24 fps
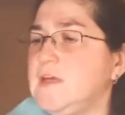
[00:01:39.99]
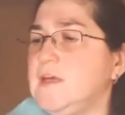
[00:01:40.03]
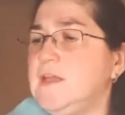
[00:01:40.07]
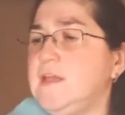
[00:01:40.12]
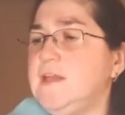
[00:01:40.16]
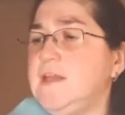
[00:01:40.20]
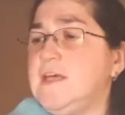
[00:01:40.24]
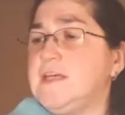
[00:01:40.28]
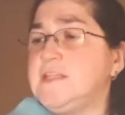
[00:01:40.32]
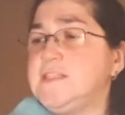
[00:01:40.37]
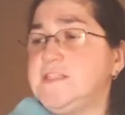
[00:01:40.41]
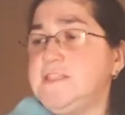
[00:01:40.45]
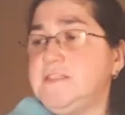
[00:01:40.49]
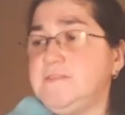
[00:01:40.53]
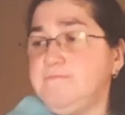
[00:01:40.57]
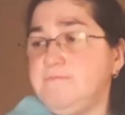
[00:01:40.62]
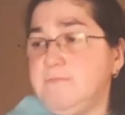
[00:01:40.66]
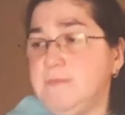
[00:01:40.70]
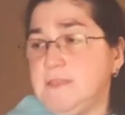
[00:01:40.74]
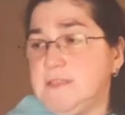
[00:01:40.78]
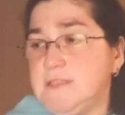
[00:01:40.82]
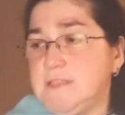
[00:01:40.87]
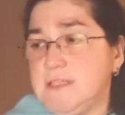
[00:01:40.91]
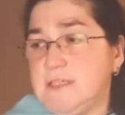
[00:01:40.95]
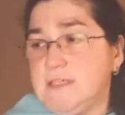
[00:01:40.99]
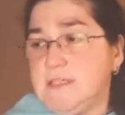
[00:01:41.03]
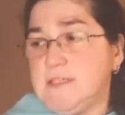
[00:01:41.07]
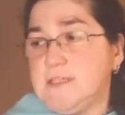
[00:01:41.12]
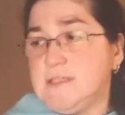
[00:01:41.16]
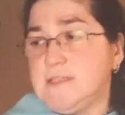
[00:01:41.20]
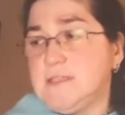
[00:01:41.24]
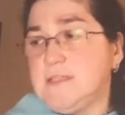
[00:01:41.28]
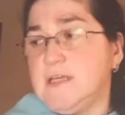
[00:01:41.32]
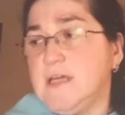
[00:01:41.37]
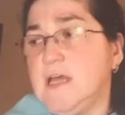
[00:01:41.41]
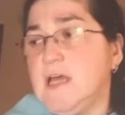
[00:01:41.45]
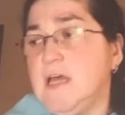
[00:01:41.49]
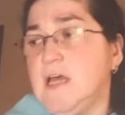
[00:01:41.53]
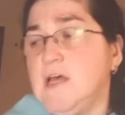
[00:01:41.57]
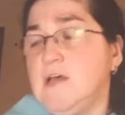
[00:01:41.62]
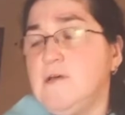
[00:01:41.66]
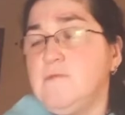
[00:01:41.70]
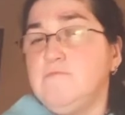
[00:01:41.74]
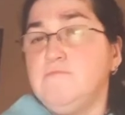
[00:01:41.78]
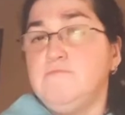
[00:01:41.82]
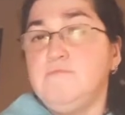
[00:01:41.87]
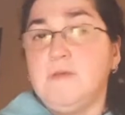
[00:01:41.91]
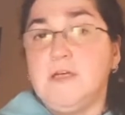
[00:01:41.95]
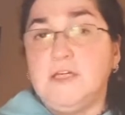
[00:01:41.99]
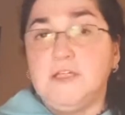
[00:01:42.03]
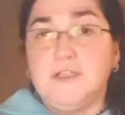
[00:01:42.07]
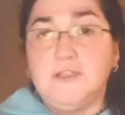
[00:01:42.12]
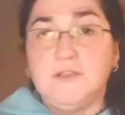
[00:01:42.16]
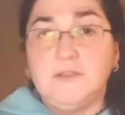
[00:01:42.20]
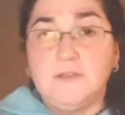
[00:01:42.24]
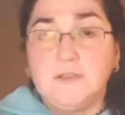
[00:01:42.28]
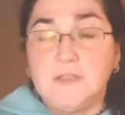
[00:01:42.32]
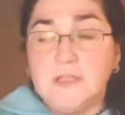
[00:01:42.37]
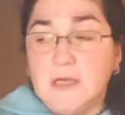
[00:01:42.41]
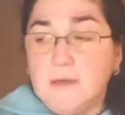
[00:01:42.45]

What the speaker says: The achievement test measures